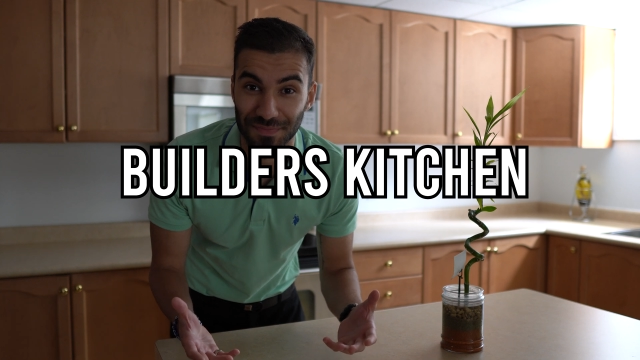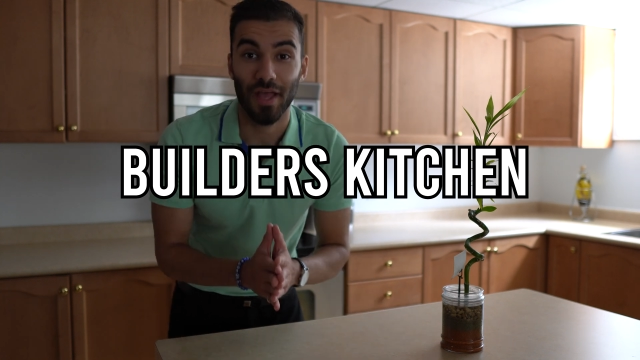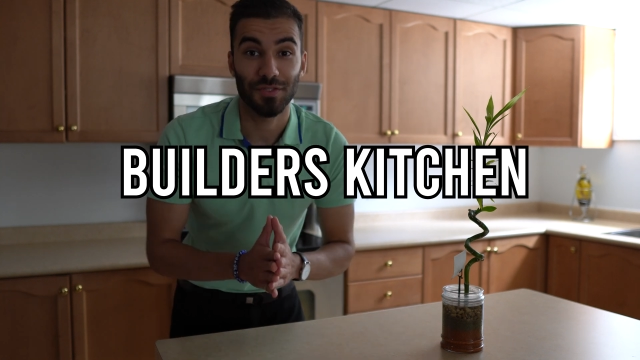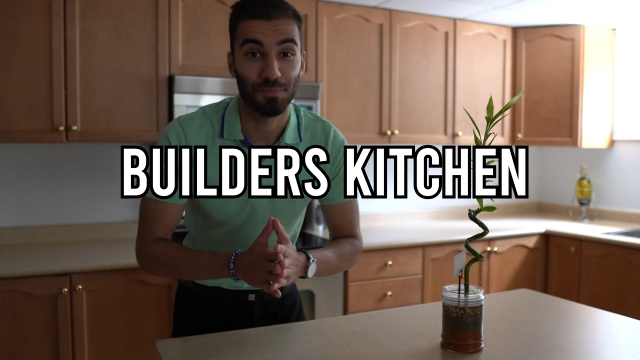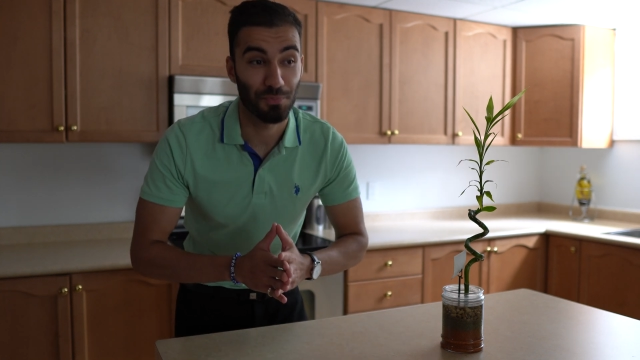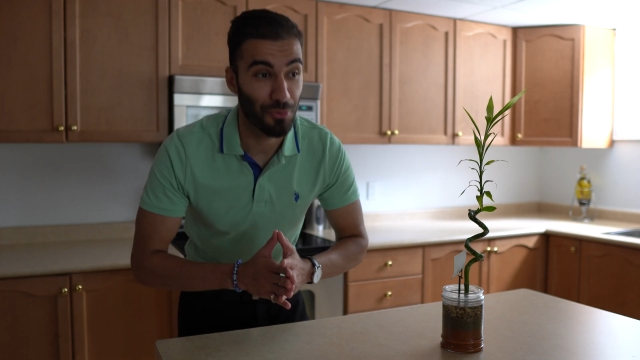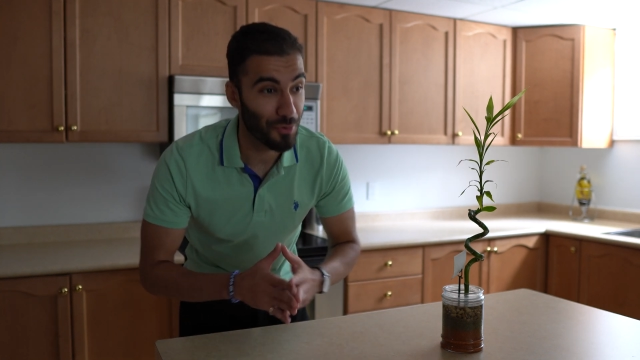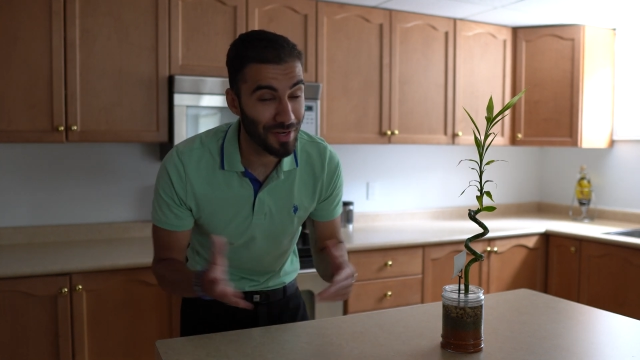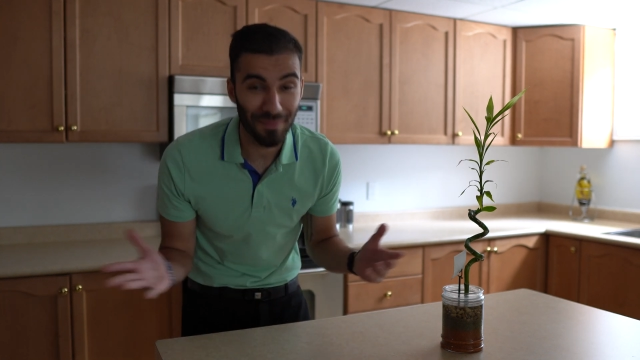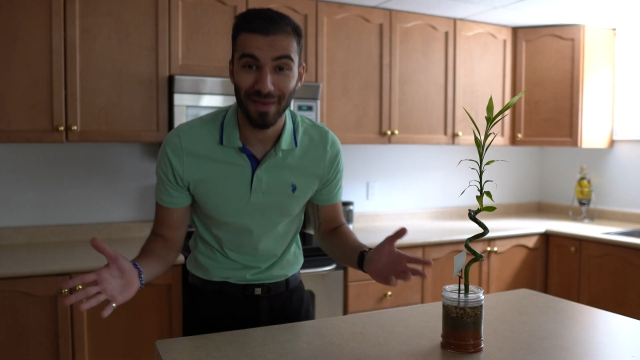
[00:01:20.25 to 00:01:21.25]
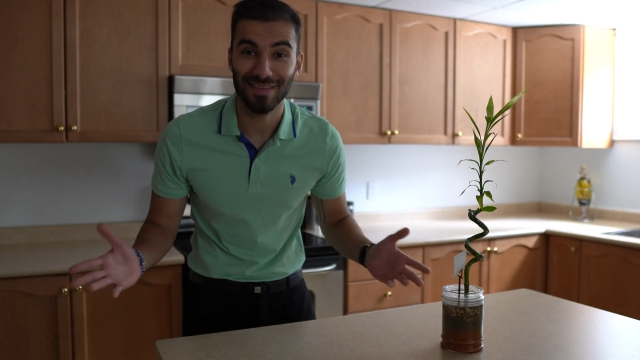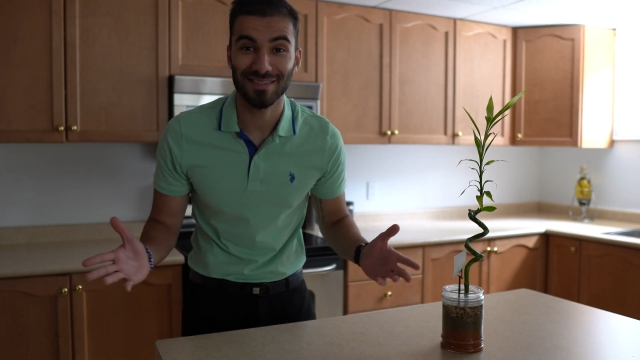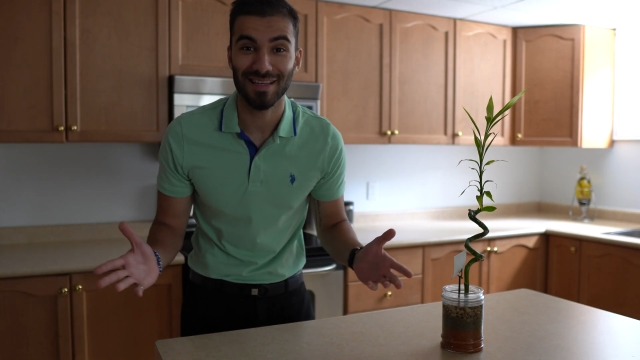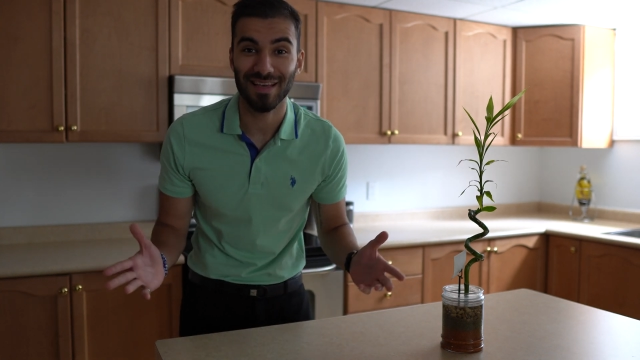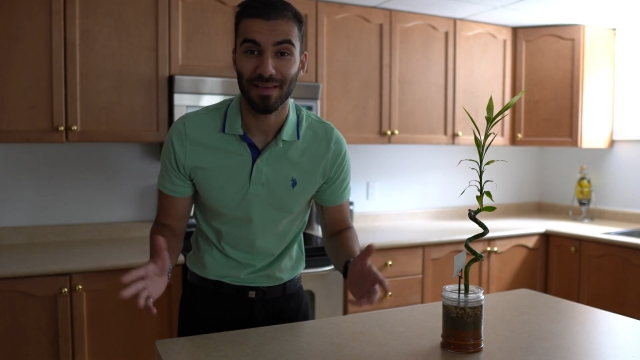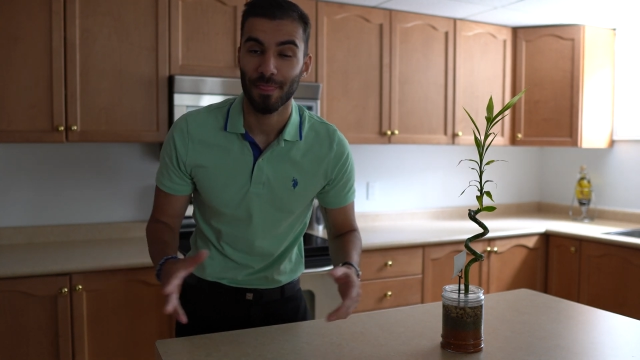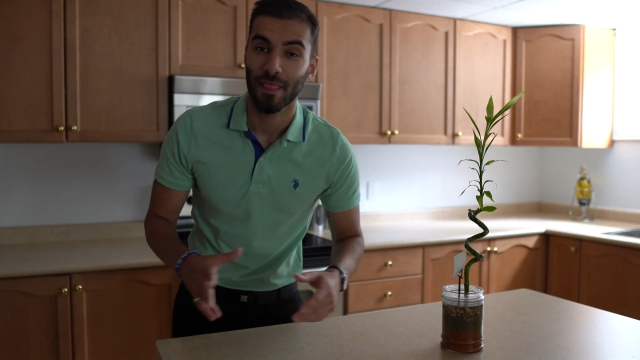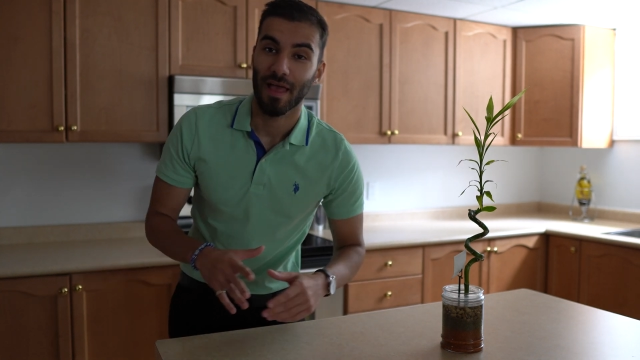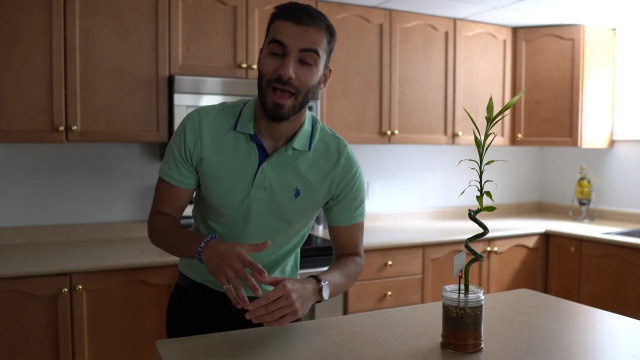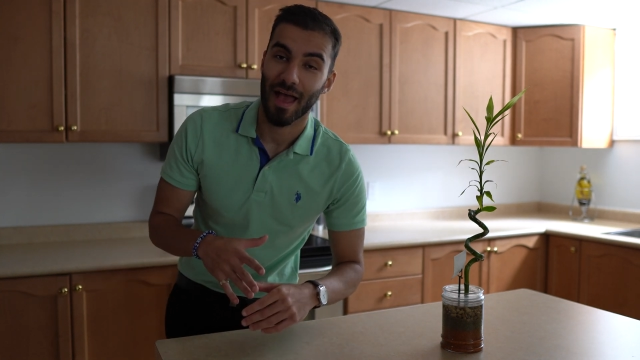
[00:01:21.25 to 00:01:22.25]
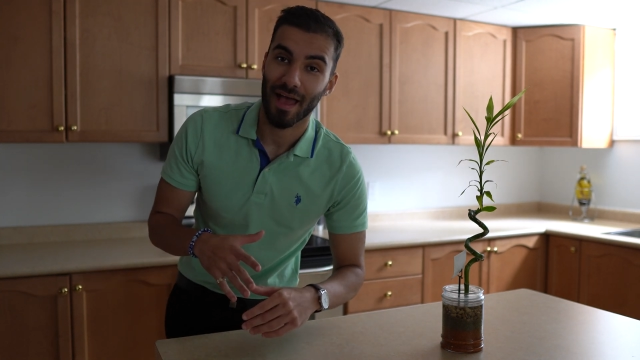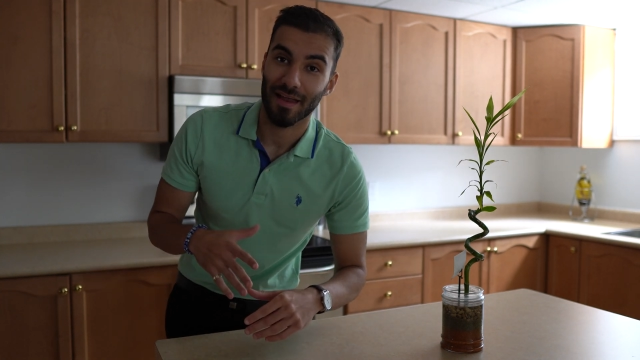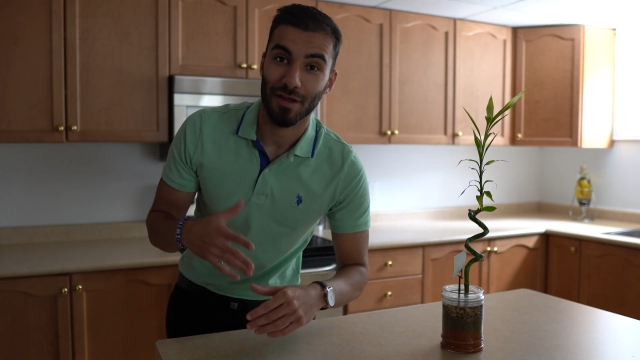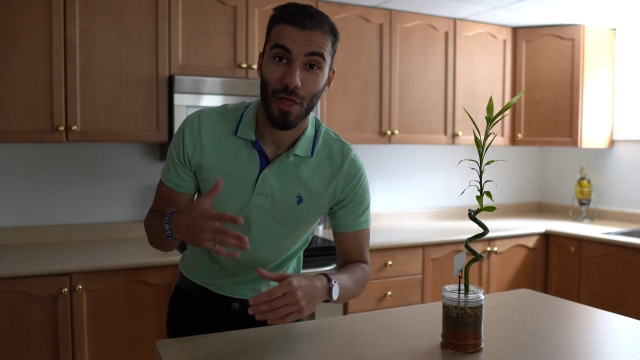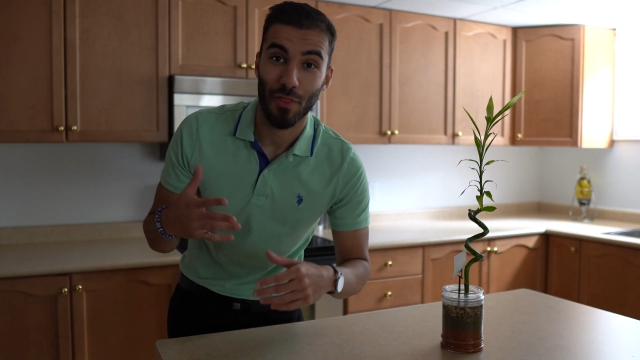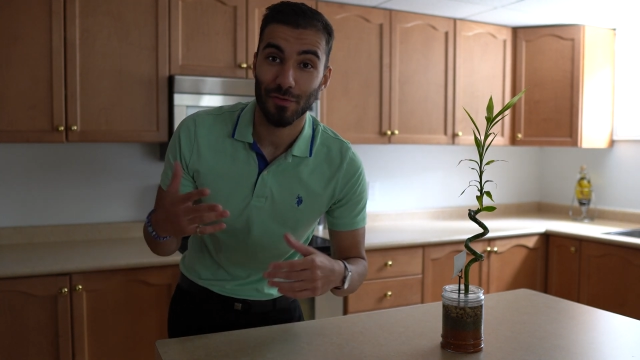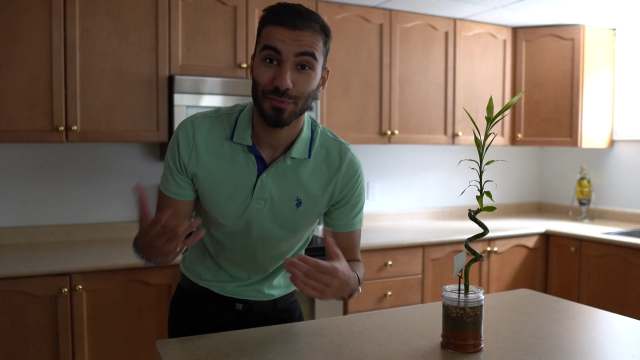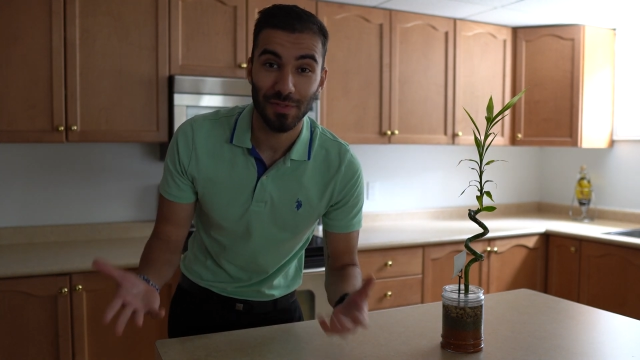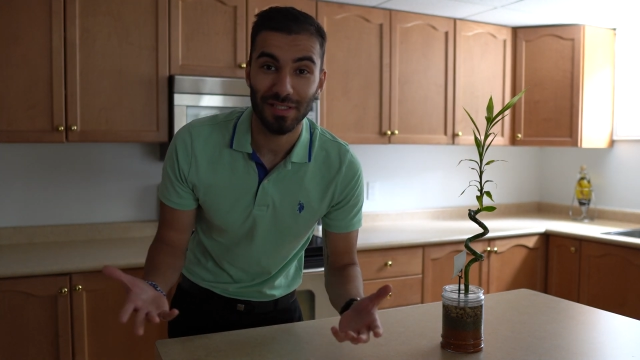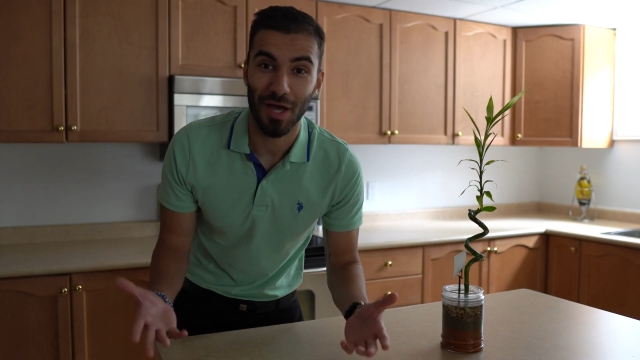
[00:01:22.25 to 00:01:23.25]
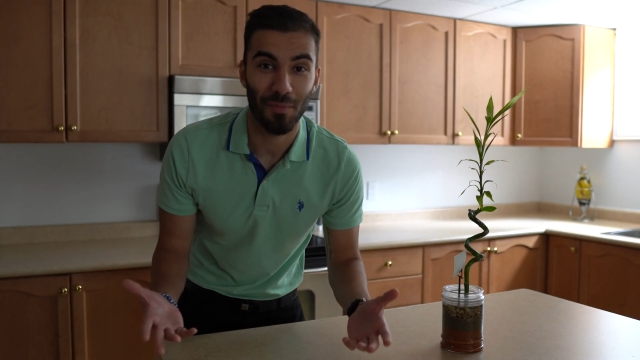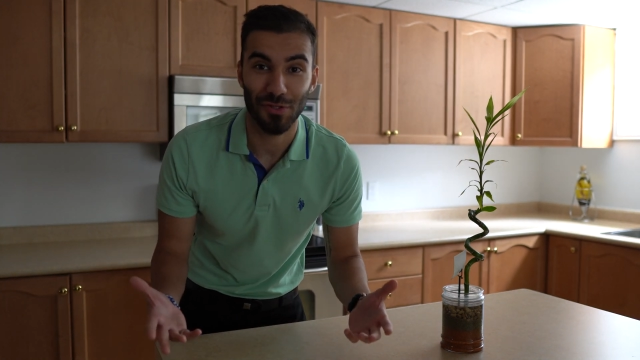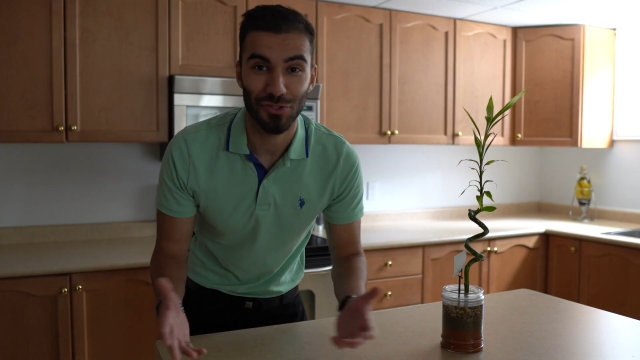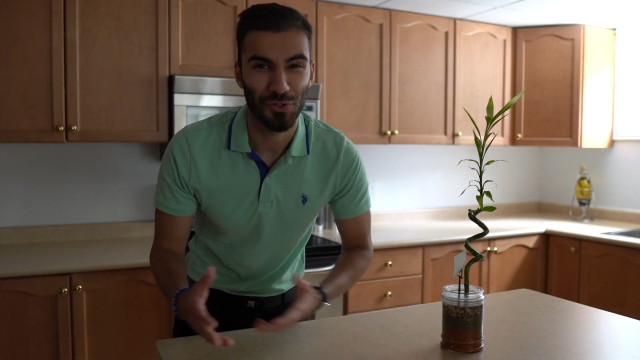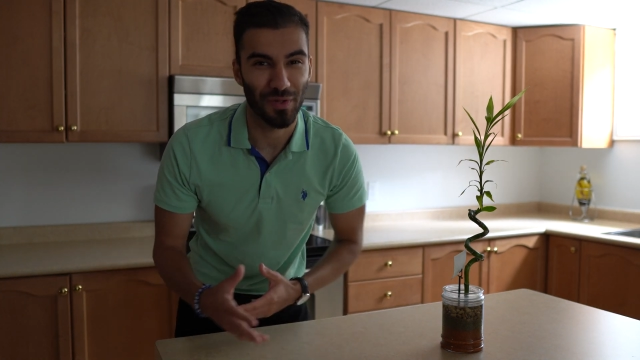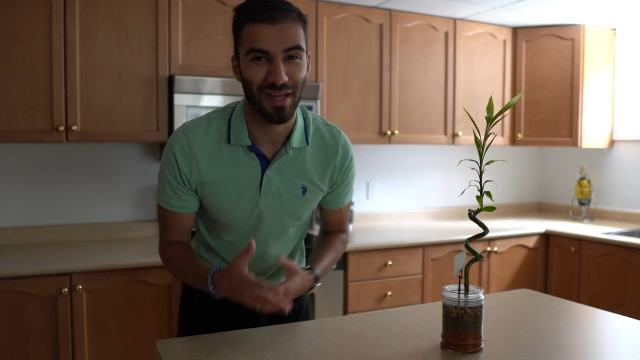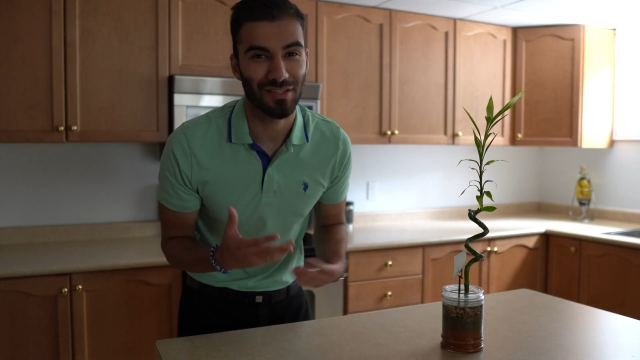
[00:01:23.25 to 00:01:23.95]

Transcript: It's pretty basic and there's really not much to it.